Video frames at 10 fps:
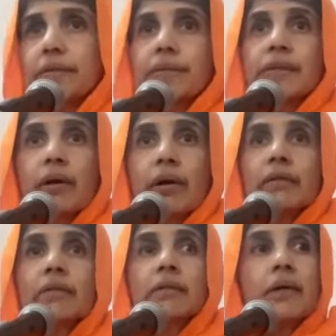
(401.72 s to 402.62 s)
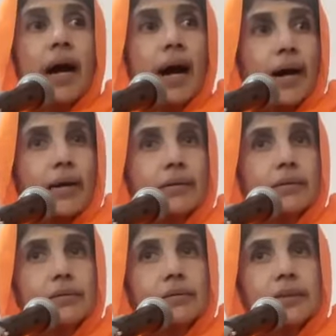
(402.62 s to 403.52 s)
We all know
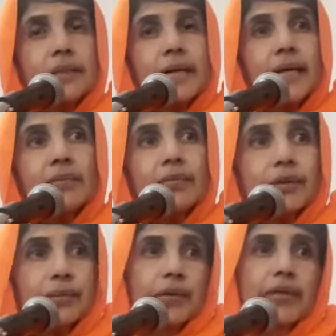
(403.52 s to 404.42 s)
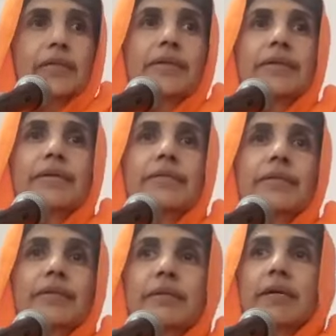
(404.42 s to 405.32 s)
how it helps the body.
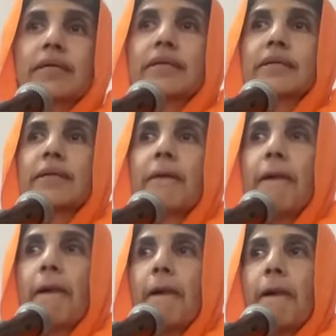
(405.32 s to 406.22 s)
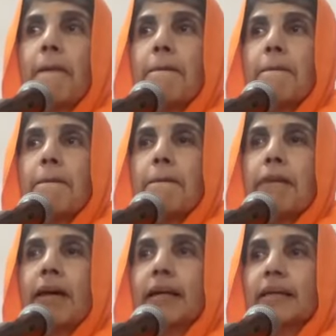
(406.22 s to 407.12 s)
We know that.
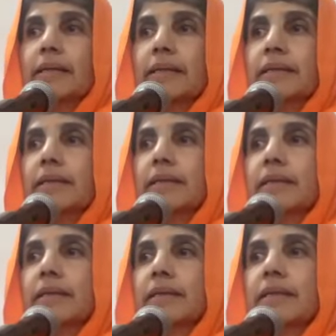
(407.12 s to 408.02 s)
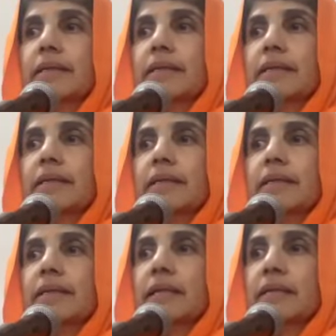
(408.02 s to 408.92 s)
And
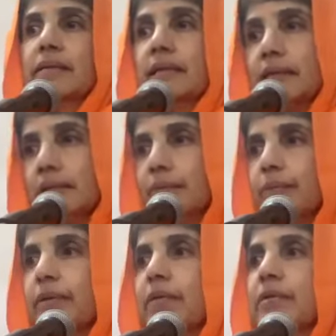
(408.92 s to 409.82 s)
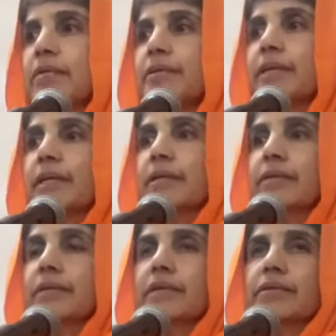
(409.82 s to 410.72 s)
they are still keeping on doing
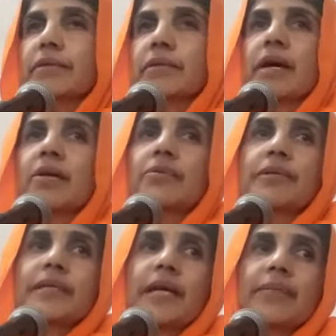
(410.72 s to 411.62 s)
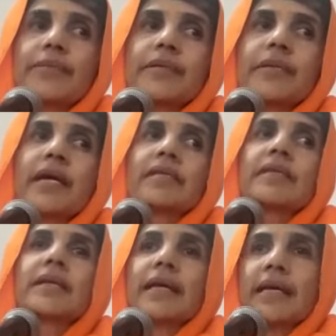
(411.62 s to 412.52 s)
research on how it helps the
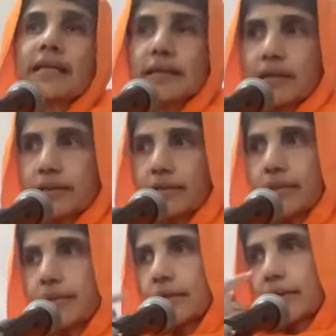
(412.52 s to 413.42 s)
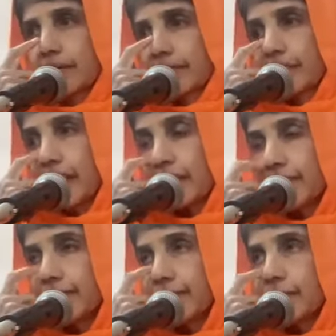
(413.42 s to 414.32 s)
other areas of
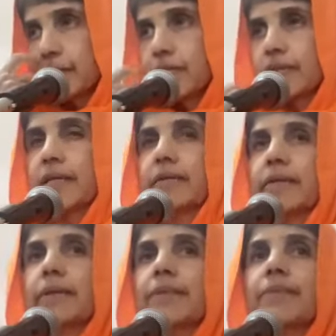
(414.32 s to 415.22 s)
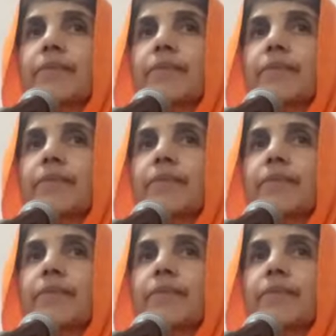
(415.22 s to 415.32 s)
life in general.